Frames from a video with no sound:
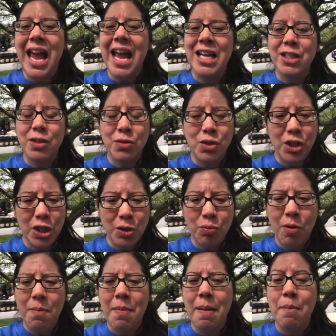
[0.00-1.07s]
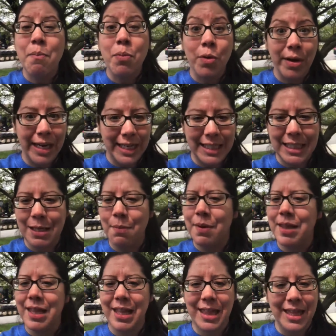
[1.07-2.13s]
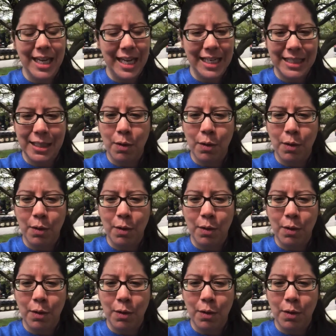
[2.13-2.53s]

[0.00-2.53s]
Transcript: And so just remembering some of the things